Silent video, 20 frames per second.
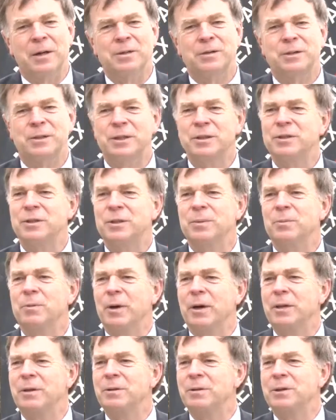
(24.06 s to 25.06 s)
system,
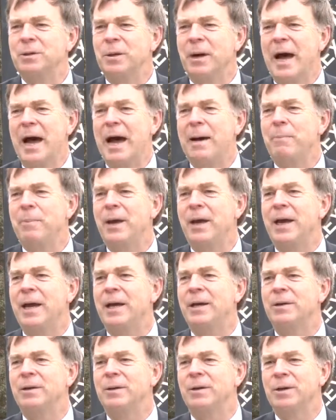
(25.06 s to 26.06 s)
whether it's your
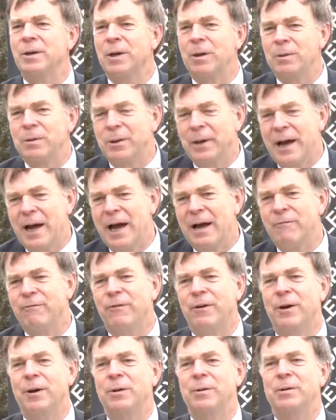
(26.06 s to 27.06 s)
iPad, you can go on your
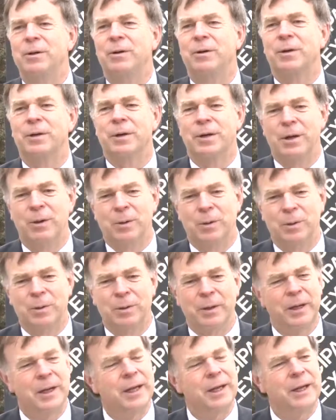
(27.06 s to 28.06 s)
iPhone, you can go
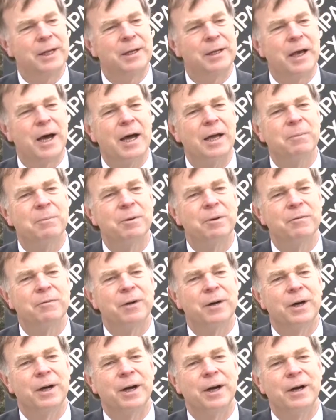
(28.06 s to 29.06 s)
on any type
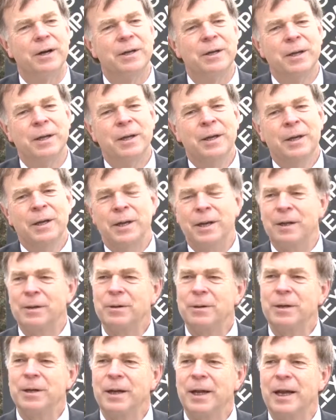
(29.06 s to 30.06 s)
of
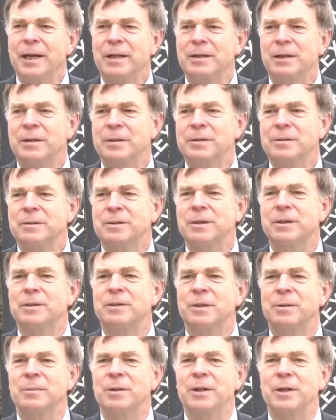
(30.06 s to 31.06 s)
interconnected
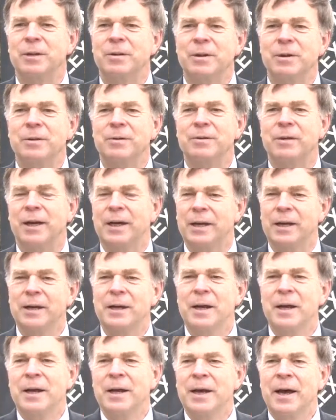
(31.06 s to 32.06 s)
system, and you can say,
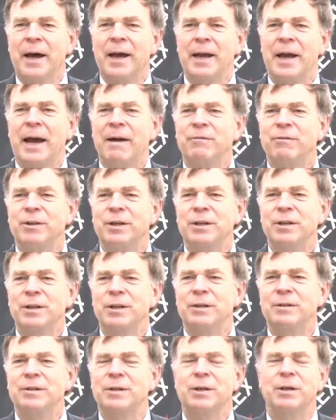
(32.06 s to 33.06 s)
hey, I've seen
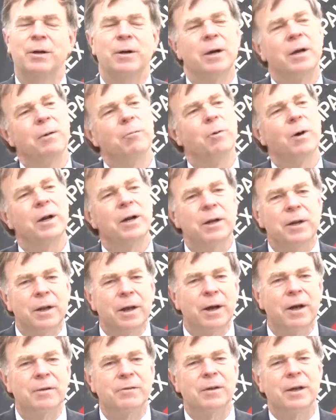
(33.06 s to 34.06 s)
this here. And what it
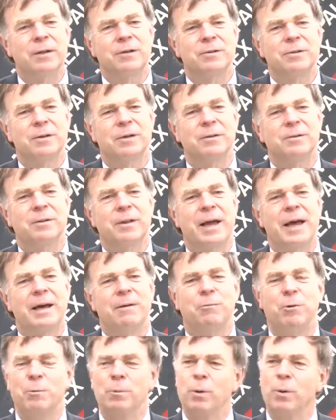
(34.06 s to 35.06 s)
does,
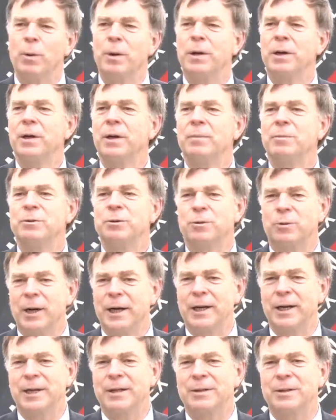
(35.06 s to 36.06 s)
that report comes
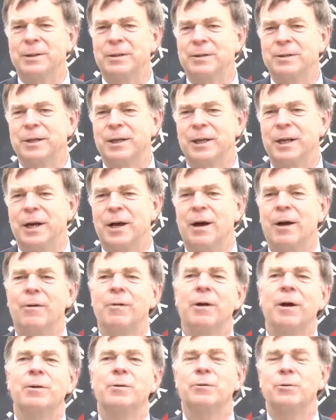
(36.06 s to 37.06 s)
straight into City
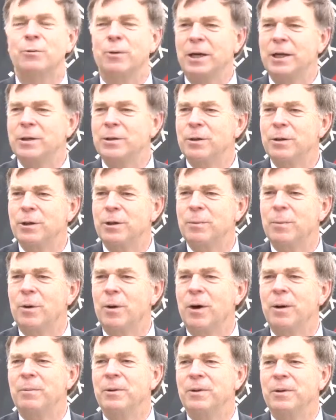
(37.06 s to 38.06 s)
Hall, goes straight to the
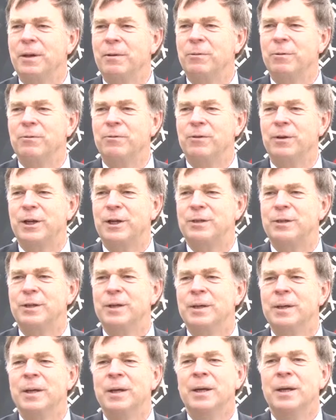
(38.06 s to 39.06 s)
department that will fix
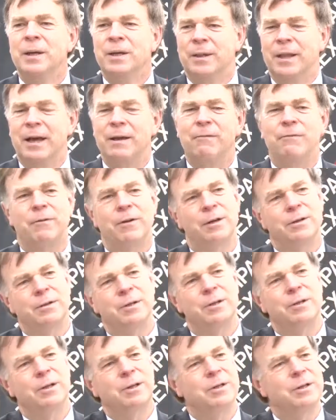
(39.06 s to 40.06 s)
it. They
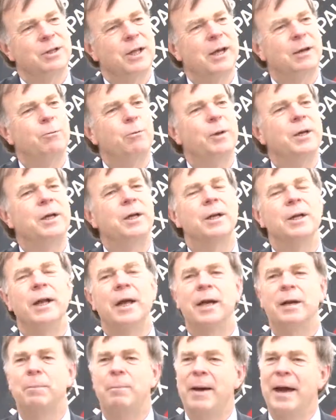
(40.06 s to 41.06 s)
fix it, then they
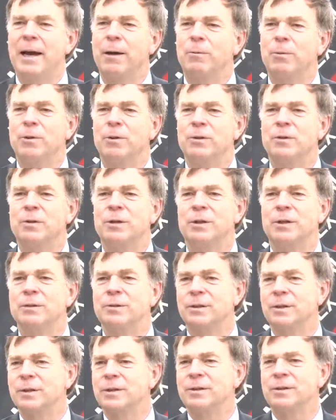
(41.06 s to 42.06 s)
reconnect back with the
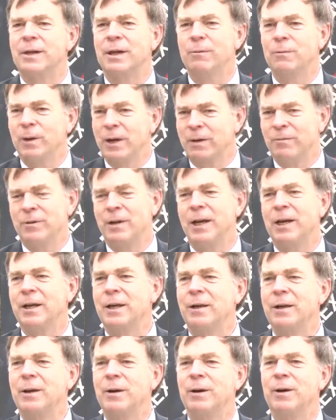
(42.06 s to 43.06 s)
citizen and say, we have
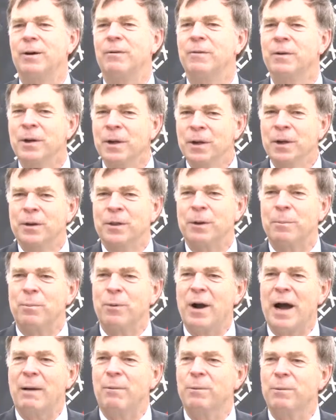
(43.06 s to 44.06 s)
taken care of the
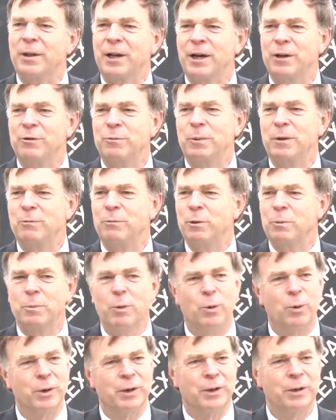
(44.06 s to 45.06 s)
problem that has been
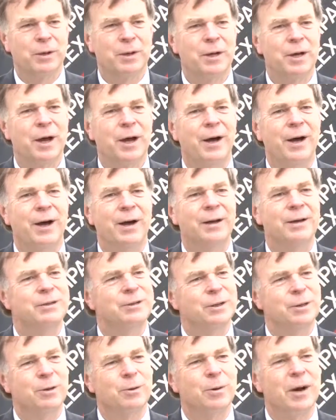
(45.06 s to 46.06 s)
reported.
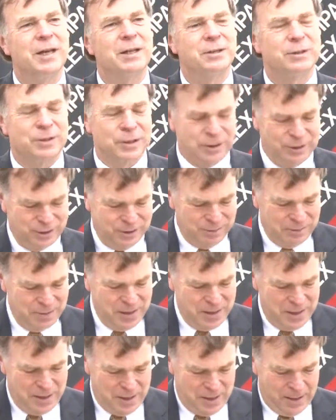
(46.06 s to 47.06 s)
It's a great system.
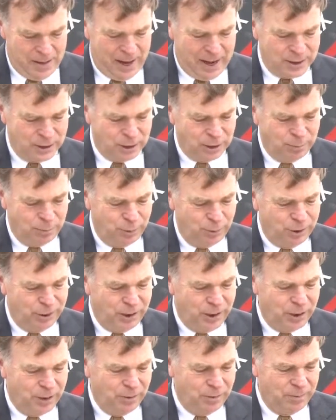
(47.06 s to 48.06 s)
I just put
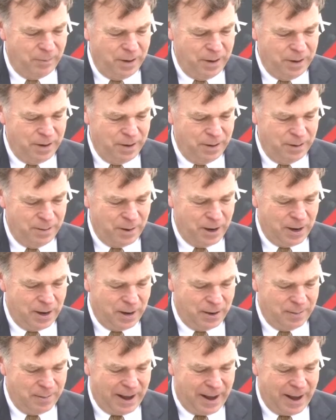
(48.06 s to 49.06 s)
it on
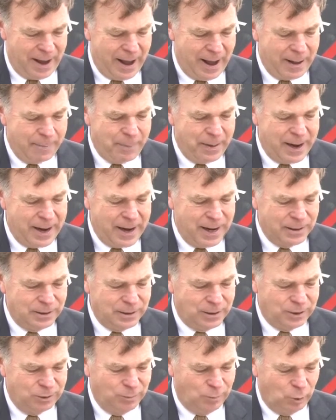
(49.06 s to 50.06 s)
my iPad
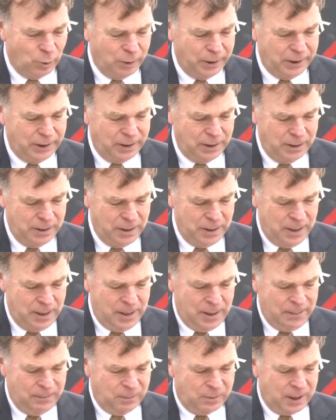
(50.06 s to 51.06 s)
this morning.
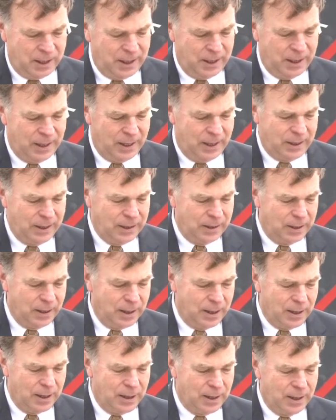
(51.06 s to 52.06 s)
And
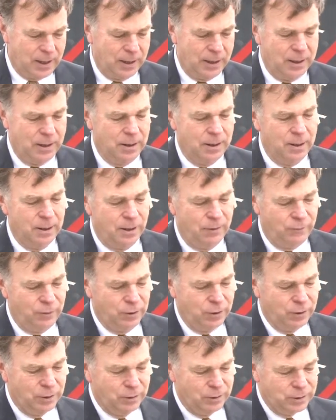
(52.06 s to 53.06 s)
if
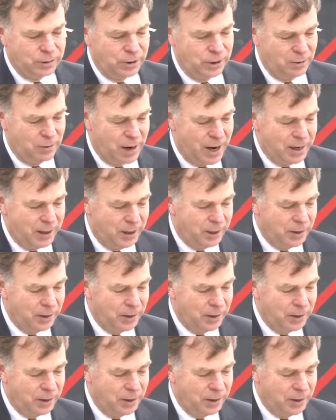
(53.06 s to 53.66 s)
you can see right